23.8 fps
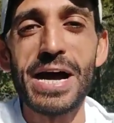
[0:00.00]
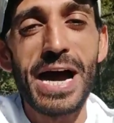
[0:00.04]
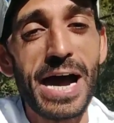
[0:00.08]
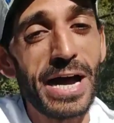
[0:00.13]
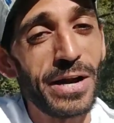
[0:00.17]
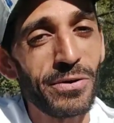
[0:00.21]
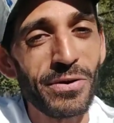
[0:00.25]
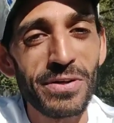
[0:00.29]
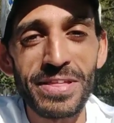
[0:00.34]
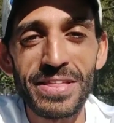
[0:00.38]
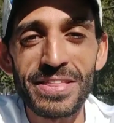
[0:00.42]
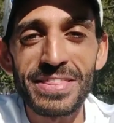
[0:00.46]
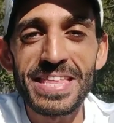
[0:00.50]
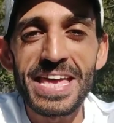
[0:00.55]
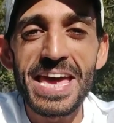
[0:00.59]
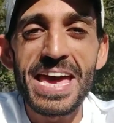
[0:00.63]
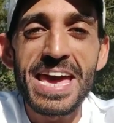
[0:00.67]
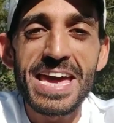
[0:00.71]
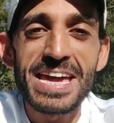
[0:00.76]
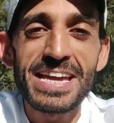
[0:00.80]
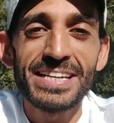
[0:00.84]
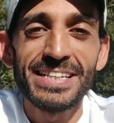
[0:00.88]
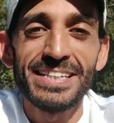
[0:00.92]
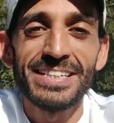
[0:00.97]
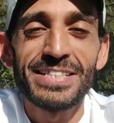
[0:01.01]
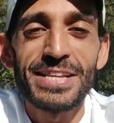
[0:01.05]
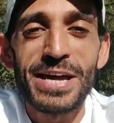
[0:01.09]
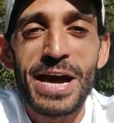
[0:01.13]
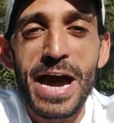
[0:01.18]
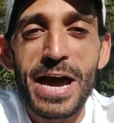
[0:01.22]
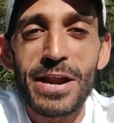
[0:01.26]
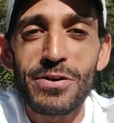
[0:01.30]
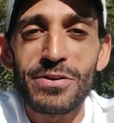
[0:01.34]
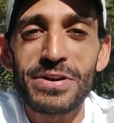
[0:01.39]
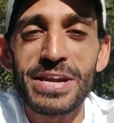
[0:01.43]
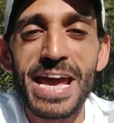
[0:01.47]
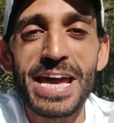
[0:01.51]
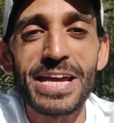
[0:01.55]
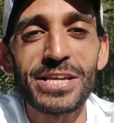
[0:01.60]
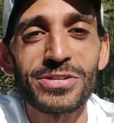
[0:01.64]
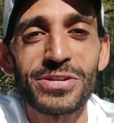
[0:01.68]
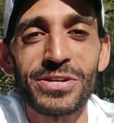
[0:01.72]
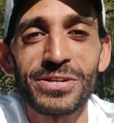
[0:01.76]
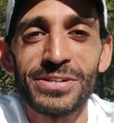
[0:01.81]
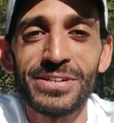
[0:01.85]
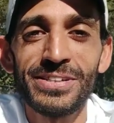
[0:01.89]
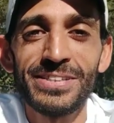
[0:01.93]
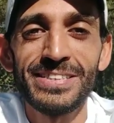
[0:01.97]
Another day in the heart of
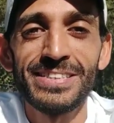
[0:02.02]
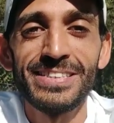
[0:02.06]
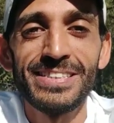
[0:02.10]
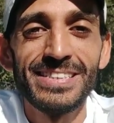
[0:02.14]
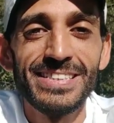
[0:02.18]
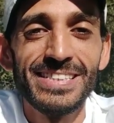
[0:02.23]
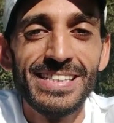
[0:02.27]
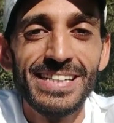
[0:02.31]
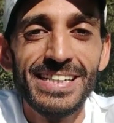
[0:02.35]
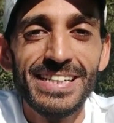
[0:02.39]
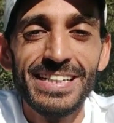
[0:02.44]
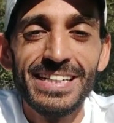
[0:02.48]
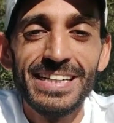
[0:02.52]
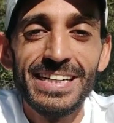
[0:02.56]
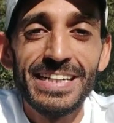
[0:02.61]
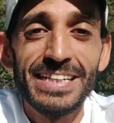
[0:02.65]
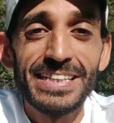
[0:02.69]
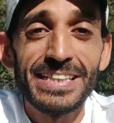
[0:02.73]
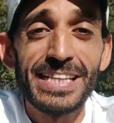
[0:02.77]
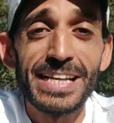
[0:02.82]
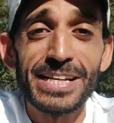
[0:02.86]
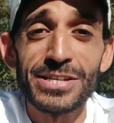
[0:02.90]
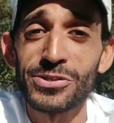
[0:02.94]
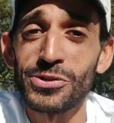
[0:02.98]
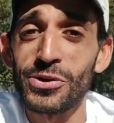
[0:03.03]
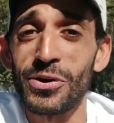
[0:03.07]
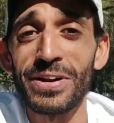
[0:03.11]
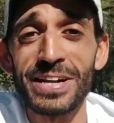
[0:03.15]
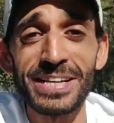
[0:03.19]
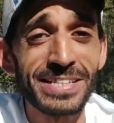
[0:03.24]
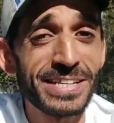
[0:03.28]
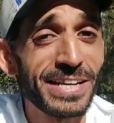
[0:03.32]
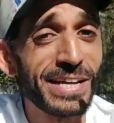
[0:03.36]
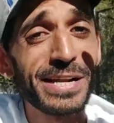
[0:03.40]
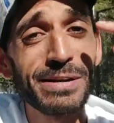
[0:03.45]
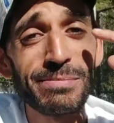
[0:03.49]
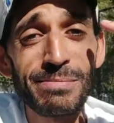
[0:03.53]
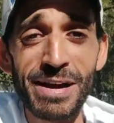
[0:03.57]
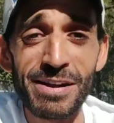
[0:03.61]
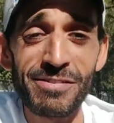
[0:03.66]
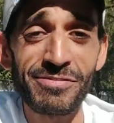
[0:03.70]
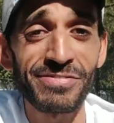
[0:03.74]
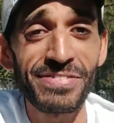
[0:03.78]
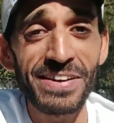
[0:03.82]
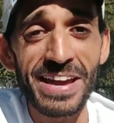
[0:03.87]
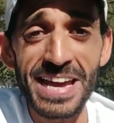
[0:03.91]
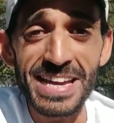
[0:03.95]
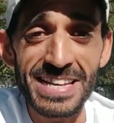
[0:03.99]
nature. The sun is hitting my
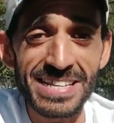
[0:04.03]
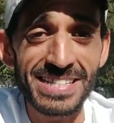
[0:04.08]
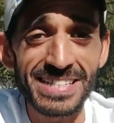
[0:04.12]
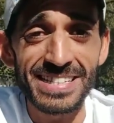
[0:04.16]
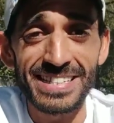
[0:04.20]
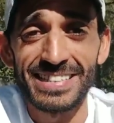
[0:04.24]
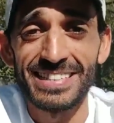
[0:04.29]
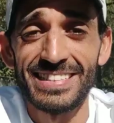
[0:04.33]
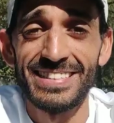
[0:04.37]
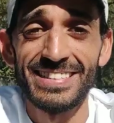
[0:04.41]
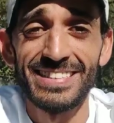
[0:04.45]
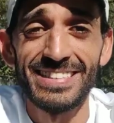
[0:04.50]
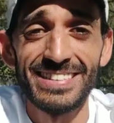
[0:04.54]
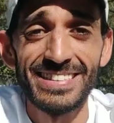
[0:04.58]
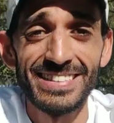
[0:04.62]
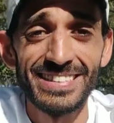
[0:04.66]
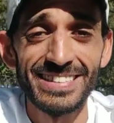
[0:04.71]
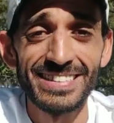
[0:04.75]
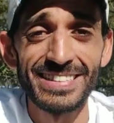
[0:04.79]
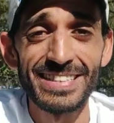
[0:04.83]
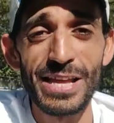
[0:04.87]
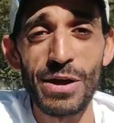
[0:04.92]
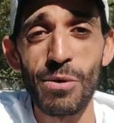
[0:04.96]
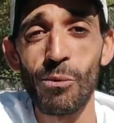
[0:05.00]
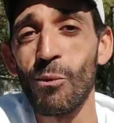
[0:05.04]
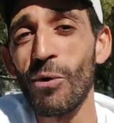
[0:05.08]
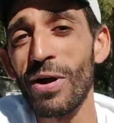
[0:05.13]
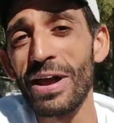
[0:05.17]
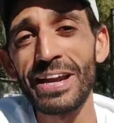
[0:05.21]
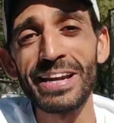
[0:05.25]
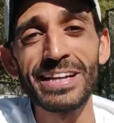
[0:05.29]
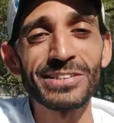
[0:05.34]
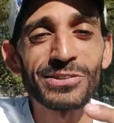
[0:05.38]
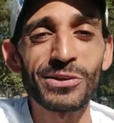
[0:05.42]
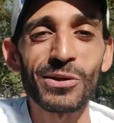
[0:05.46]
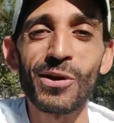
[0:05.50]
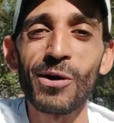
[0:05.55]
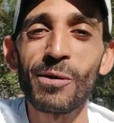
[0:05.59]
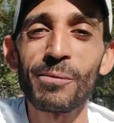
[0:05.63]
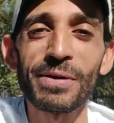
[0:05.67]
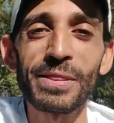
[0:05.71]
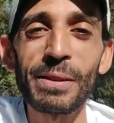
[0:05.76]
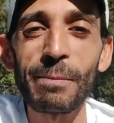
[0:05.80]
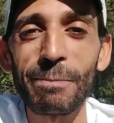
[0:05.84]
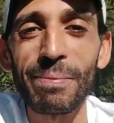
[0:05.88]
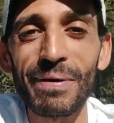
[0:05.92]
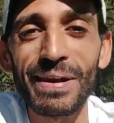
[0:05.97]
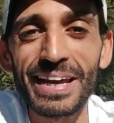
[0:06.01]
face. The wind is all over
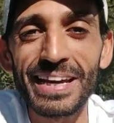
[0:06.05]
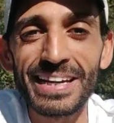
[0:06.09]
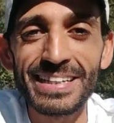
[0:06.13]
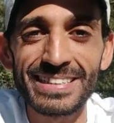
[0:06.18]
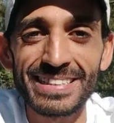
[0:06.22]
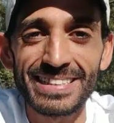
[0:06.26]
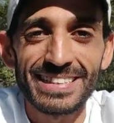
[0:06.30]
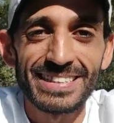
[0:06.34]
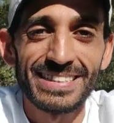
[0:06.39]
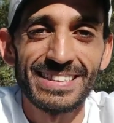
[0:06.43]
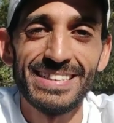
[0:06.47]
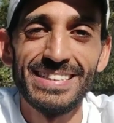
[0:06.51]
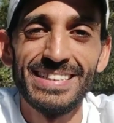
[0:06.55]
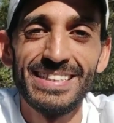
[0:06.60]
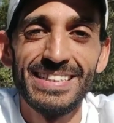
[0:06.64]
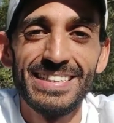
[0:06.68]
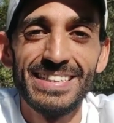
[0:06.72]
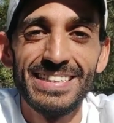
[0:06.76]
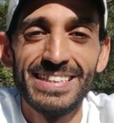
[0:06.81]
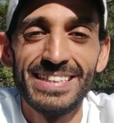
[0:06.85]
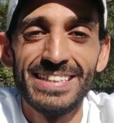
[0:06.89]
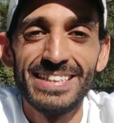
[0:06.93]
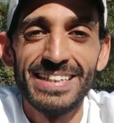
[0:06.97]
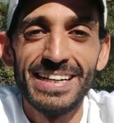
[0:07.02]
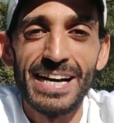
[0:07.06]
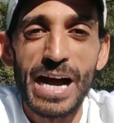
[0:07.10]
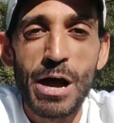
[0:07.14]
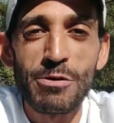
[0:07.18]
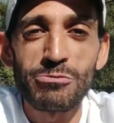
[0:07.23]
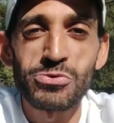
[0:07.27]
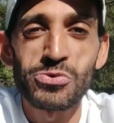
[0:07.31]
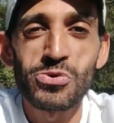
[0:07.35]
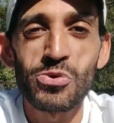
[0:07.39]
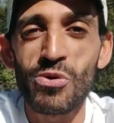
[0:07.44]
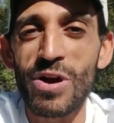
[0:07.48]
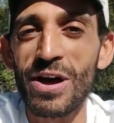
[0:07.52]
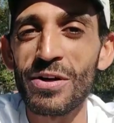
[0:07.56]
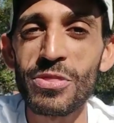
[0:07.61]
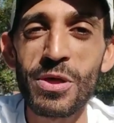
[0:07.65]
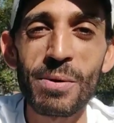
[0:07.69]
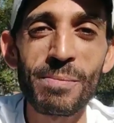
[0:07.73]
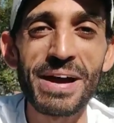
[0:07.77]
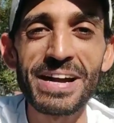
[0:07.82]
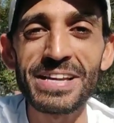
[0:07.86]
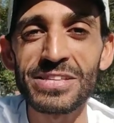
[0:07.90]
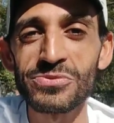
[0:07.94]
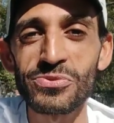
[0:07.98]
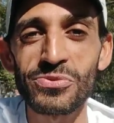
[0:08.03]
the place. I'm surrounded
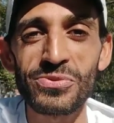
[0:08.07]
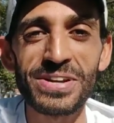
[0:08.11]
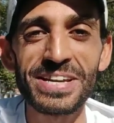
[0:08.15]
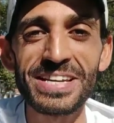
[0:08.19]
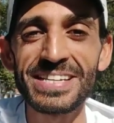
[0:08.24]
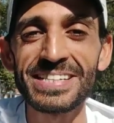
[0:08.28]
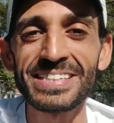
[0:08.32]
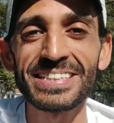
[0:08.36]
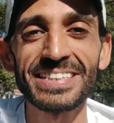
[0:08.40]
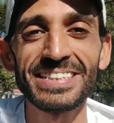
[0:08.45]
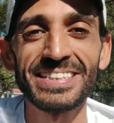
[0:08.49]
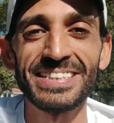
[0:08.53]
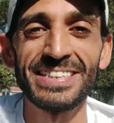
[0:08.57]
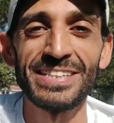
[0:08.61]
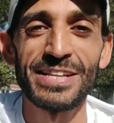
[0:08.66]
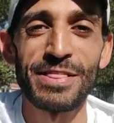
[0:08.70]
by trees,